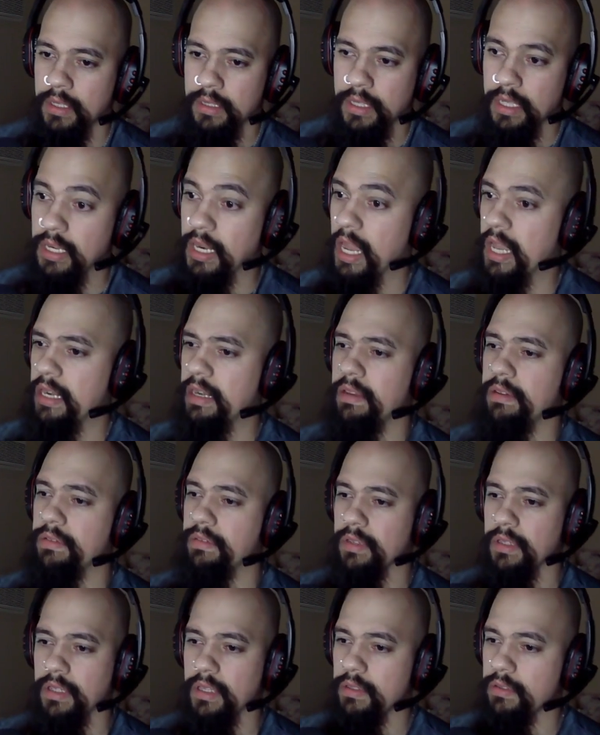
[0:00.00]
the nineties
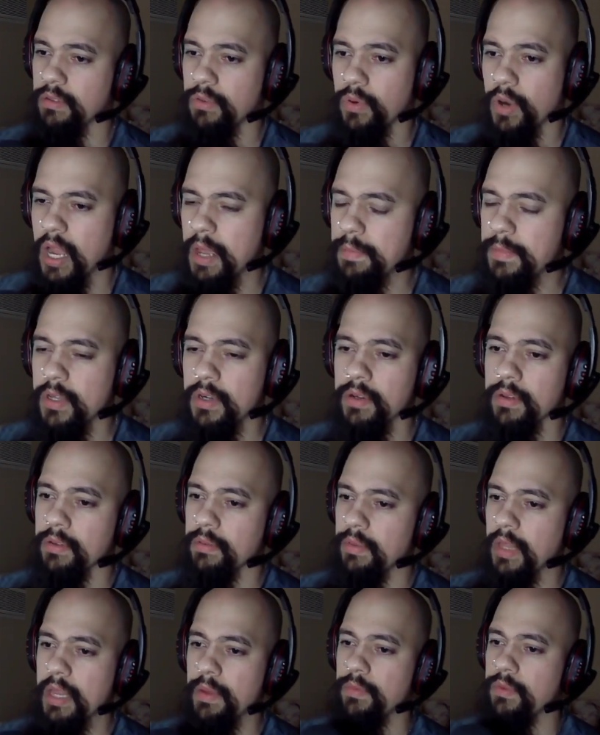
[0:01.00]
and the crime, you know,
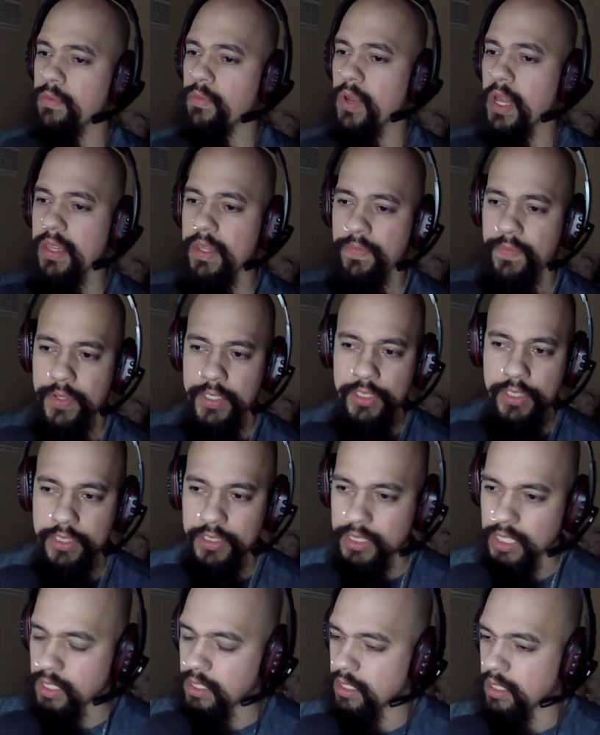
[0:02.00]
then we had the first and
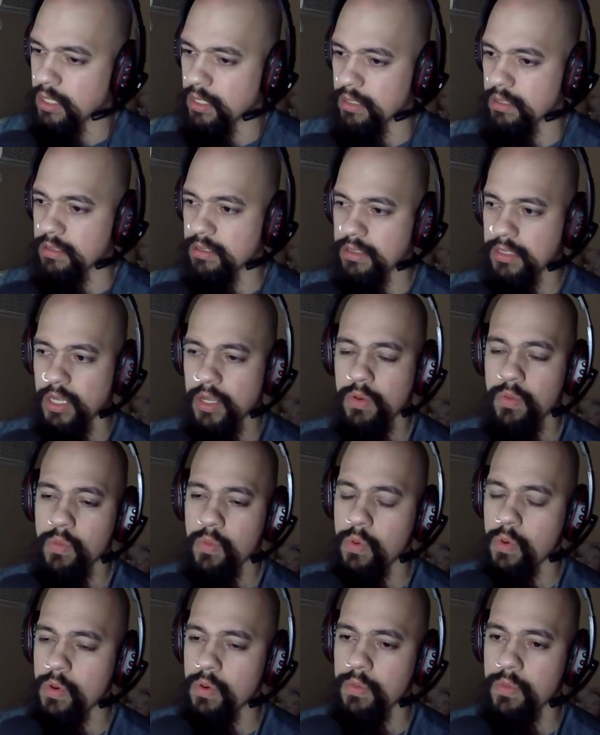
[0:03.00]
second, uh, the second
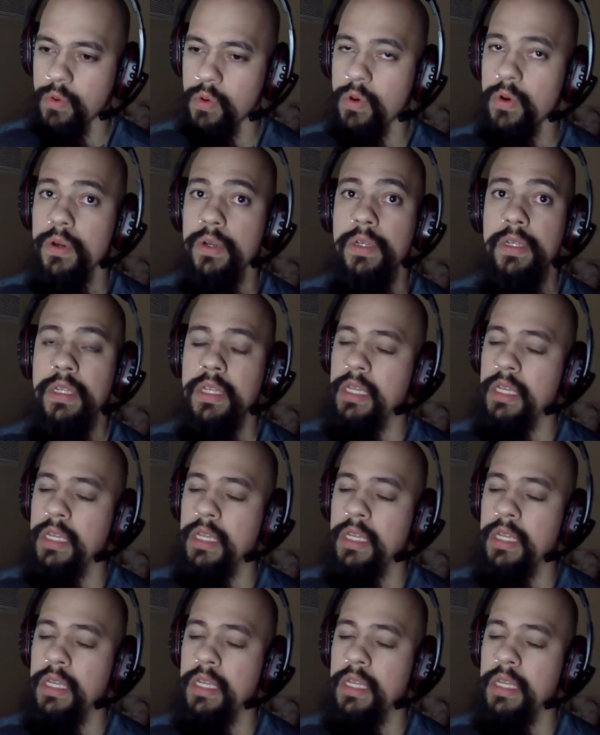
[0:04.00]
world war,